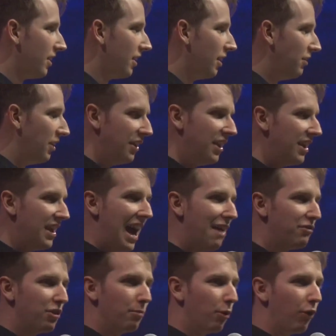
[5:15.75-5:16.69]
They didn't
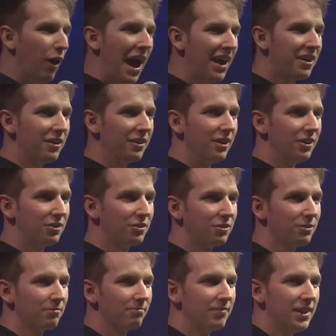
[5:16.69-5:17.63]
have the miraculous.
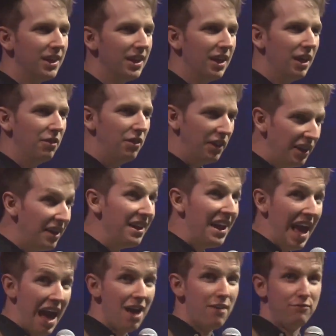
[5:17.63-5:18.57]
They didn't
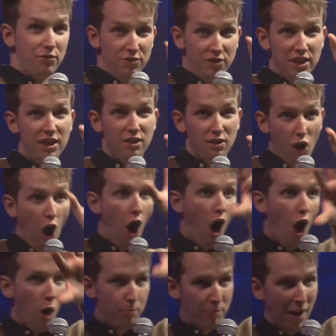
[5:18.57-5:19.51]
have the
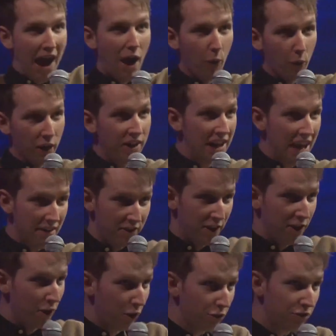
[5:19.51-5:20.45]
all power in heaven
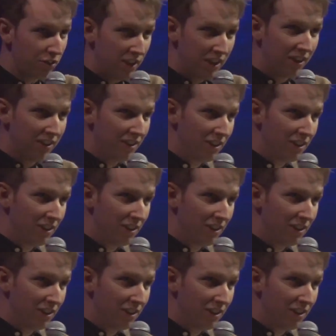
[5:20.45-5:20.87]
and earth thing,